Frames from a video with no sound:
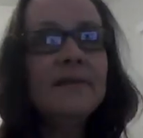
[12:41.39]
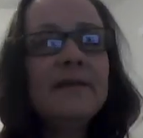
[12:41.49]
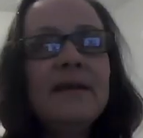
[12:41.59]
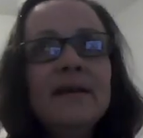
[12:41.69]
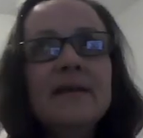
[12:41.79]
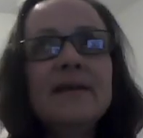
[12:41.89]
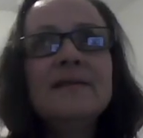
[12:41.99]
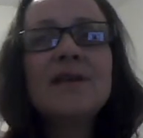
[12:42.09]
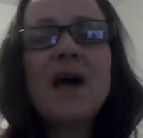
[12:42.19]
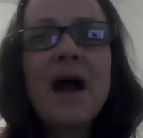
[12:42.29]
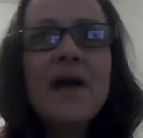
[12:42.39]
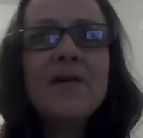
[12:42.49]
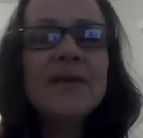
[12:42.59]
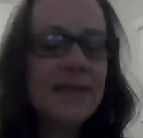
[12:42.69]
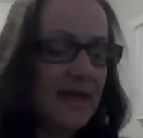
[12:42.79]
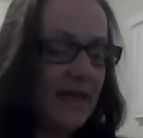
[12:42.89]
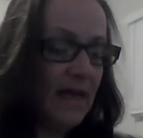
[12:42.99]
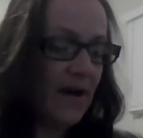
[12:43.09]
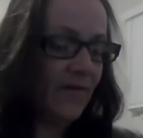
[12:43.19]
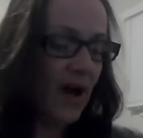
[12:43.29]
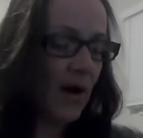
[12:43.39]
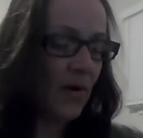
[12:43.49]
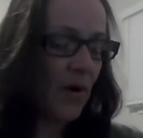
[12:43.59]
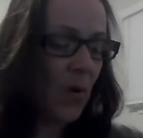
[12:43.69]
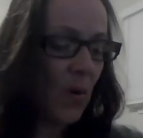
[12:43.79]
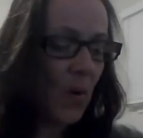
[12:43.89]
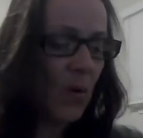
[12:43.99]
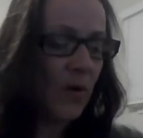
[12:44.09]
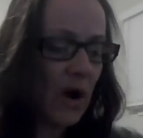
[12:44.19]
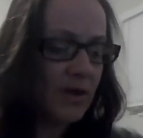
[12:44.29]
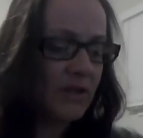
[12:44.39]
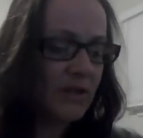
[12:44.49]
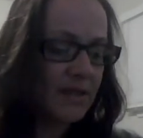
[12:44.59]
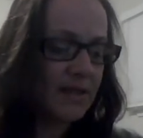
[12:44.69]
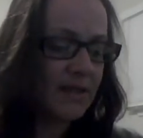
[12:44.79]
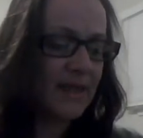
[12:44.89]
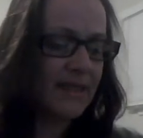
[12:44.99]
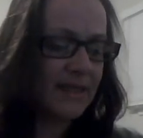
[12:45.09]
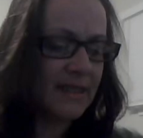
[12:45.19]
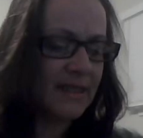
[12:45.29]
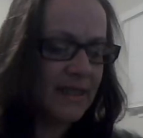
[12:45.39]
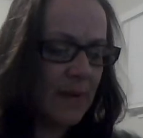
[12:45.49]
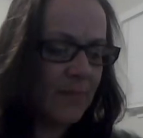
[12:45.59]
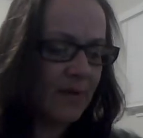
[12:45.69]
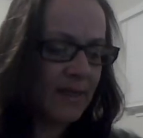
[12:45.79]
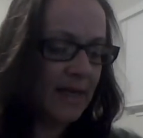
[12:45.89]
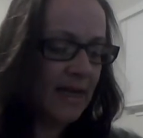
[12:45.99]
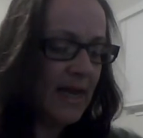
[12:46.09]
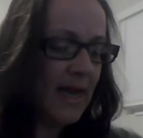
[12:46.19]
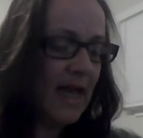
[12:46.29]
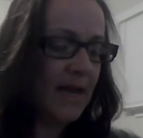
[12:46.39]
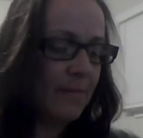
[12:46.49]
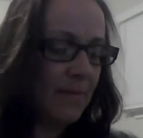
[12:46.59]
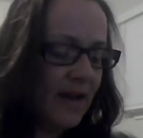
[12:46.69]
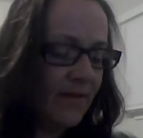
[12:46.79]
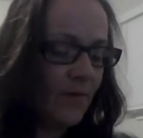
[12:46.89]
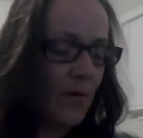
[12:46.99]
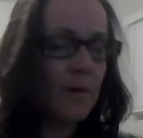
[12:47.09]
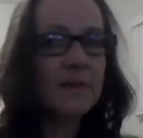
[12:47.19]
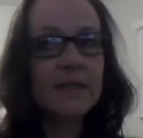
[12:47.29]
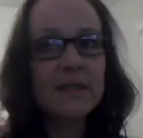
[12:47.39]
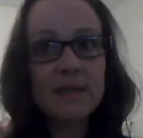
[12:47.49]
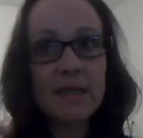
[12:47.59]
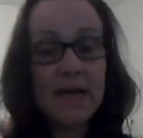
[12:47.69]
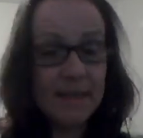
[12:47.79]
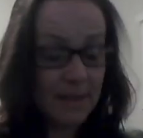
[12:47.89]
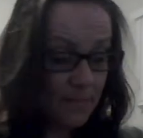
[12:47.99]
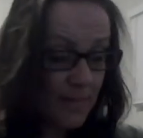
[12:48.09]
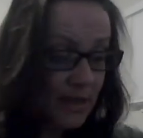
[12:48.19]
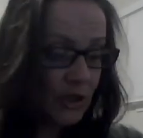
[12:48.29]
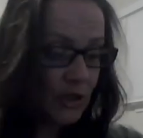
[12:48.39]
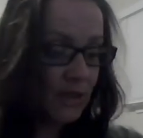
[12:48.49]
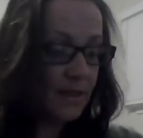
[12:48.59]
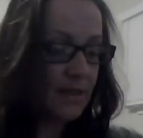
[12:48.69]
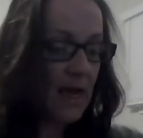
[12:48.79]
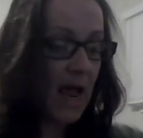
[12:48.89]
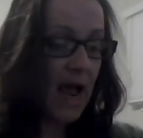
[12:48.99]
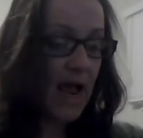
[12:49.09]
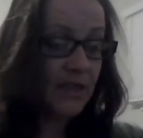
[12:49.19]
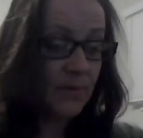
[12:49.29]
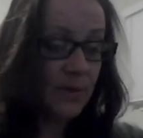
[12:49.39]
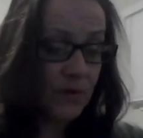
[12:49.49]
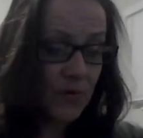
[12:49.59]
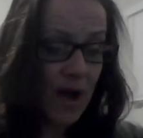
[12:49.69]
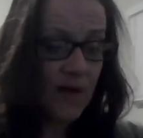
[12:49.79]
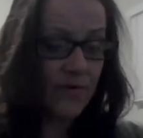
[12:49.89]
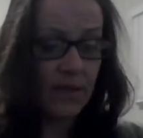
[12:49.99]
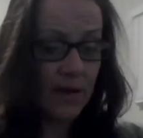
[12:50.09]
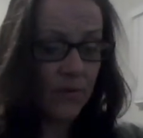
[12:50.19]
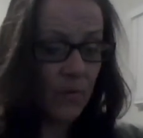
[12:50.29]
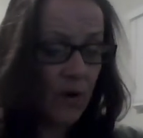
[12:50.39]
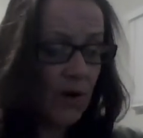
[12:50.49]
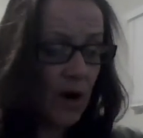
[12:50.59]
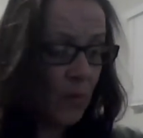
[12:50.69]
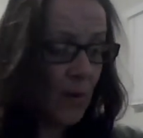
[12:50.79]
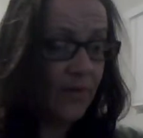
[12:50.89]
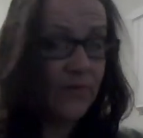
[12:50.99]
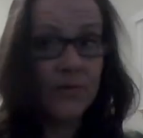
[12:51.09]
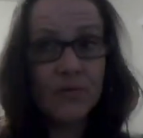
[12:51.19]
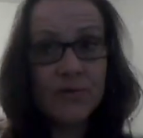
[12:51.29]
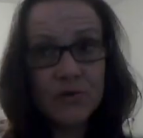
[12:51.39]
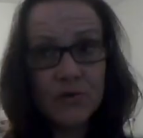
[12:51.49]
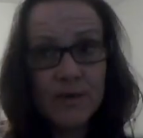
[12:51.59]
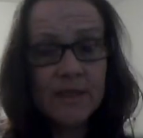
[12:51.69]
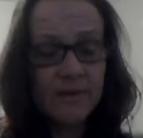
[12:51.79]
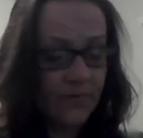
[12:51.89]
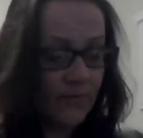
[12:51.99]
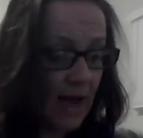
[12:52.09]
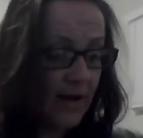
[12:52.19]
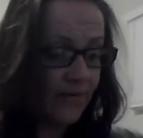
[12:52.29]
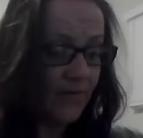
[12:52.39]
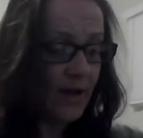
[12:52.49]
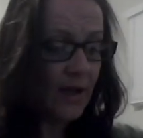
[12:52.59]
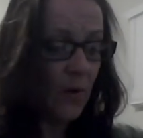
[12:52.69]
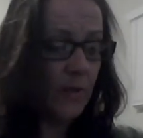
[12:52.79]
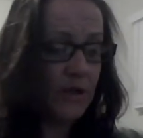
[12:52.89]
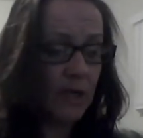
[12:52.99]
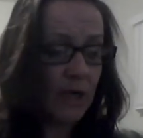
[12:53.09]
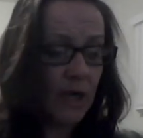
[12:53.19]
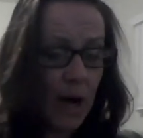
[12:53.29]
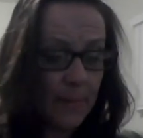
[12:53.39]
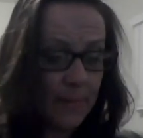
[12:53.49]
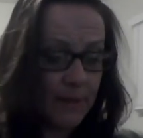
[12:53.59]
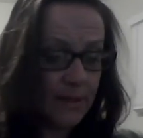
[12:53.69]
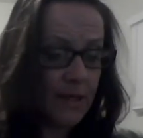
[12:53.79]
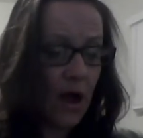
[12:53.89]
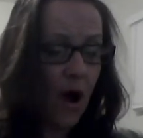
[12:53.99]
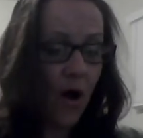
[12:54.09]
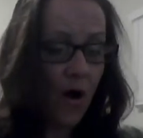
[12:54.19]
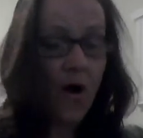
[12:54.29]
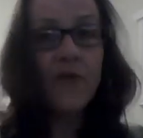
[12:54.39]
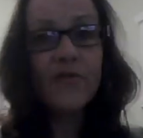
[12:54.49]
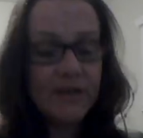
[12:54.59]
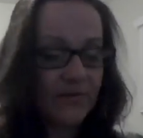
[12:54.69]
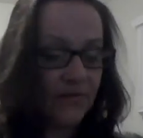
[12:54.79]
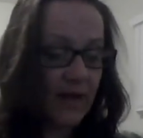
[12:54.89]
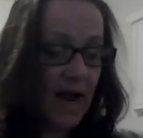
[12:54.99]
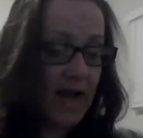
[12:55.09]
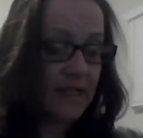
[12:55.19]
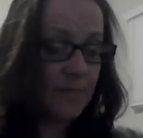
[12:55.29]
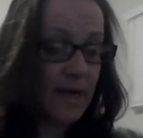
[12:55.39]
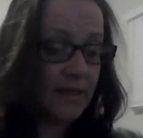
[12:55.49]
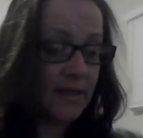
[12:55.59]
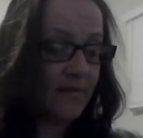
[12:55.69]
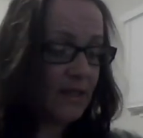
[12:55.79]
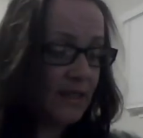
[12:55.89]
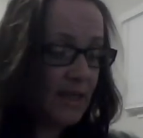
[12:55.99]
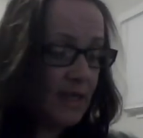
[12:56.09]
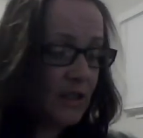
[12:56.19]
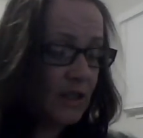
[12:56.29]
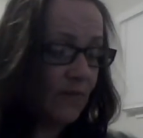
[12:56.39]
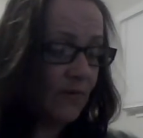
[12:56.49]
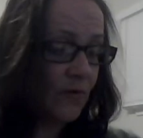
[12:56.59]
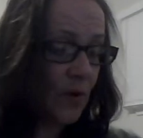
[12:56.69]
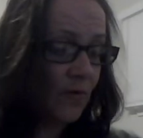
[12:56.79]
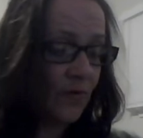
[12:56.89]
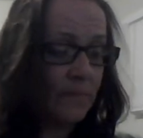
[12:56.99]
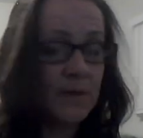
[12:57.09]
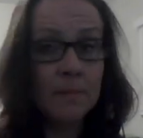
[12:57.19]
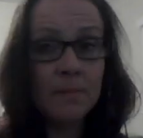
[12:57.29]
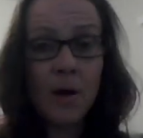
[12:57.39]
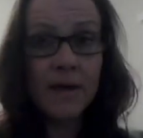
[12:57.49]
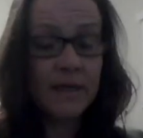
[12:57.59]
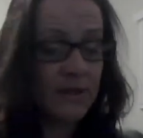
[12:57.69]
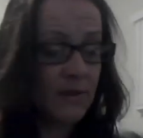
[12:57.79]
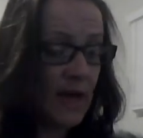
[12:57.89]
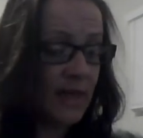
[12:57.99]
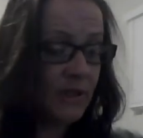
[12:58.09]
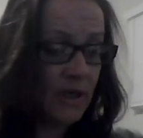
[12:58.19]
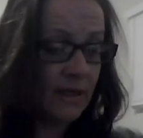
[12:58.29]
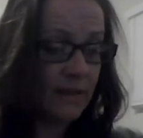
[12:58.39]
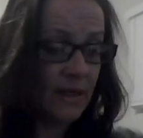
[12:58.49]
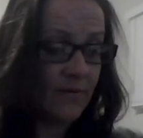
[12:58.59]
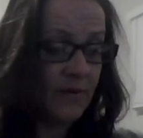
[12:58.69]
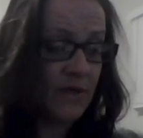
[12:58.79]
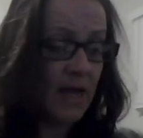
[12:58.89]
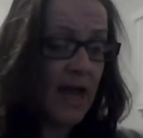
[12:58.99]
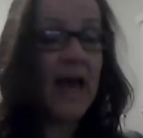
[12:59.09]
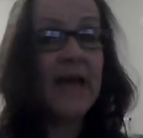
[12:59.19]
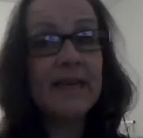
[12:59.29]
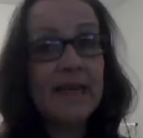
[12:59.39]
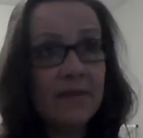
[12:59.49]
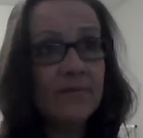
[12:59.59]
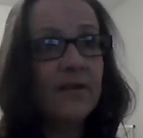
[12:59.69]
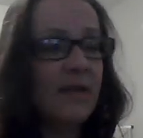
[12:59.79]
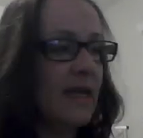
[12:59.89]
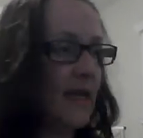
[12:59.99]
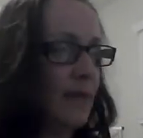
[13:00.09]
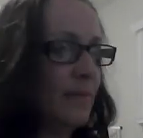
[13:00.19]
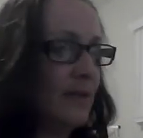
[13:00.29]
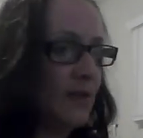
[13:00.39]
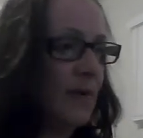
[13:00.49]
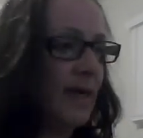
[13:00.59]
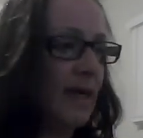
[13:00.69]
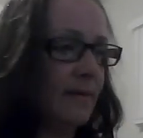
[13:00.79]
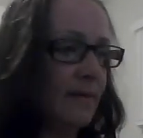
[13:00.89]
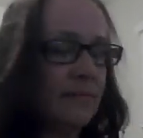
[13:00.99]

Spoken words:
The entirety of our whole consciousness exists separately in many forms and dimensions as we travel and work our way through the trees of life, which encompass all the different aspects of the stages of growth from demonic to angelic levels and everything in between.